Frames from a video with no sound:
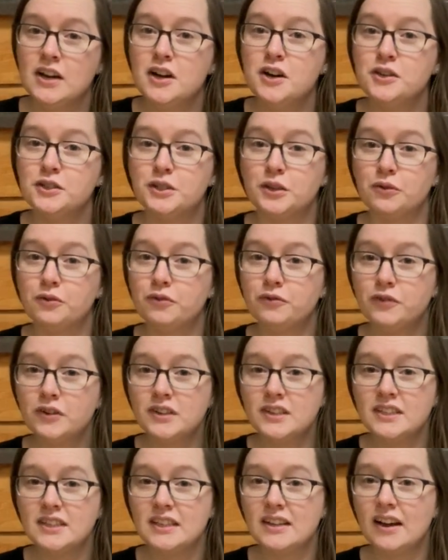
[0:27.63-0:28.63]
So
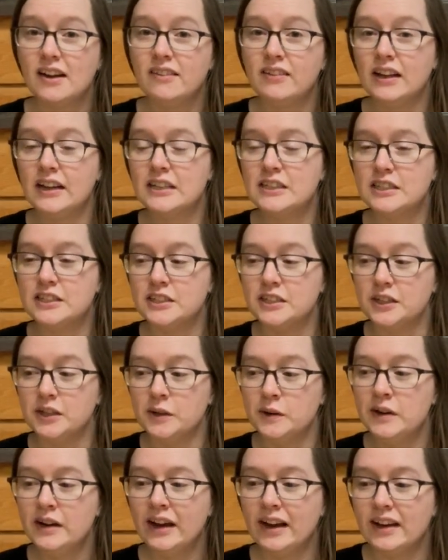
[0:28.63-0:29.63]
first thing I like to
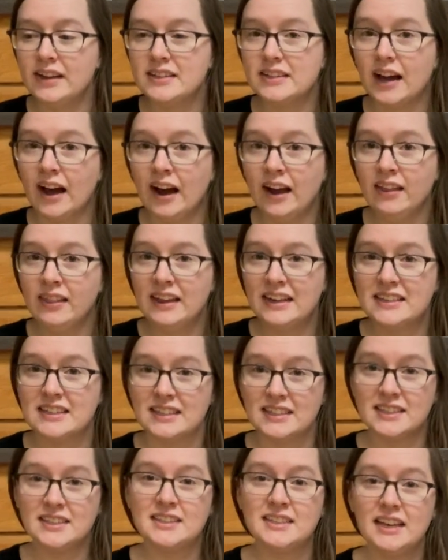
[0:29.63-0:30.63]
do is I like to
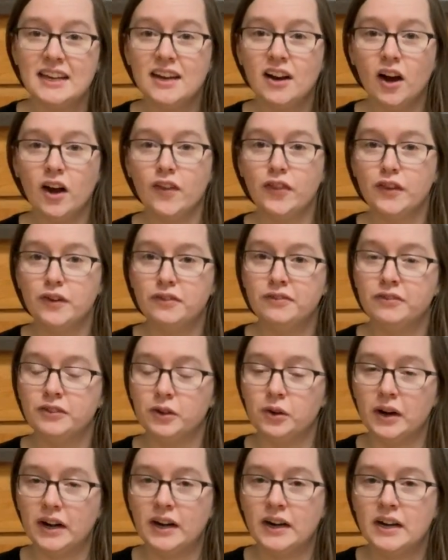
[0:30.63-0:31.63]
sit on the
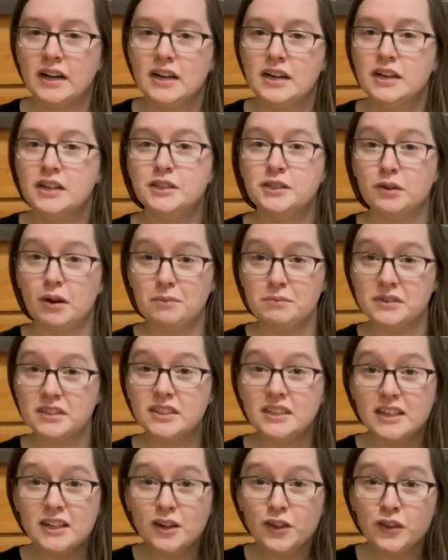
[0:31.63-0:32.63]
floor. So I'm
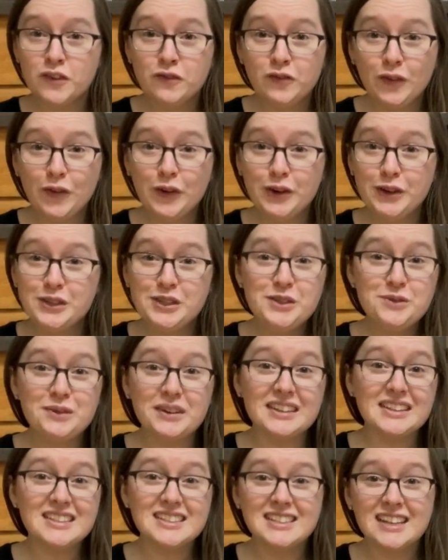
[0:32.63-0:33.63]
seated on the floor so you
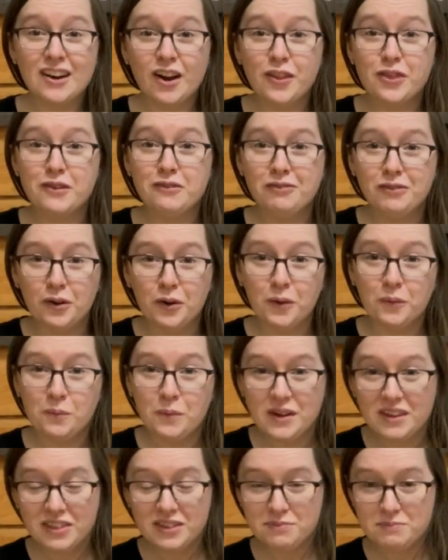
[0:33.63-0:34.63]
can sit on the floor
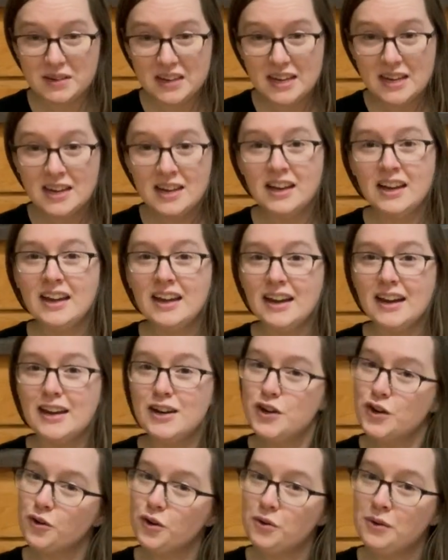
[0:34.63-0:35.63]
with me in
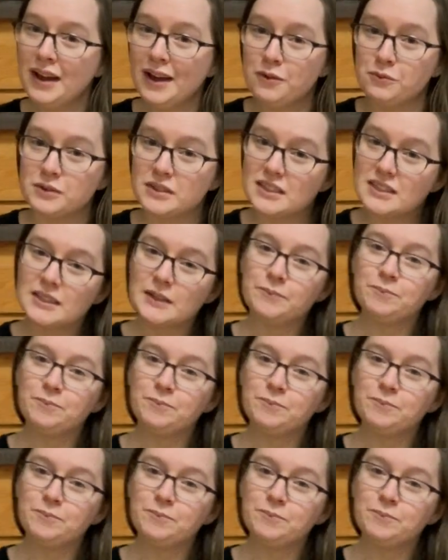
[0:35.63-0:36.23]
your own house.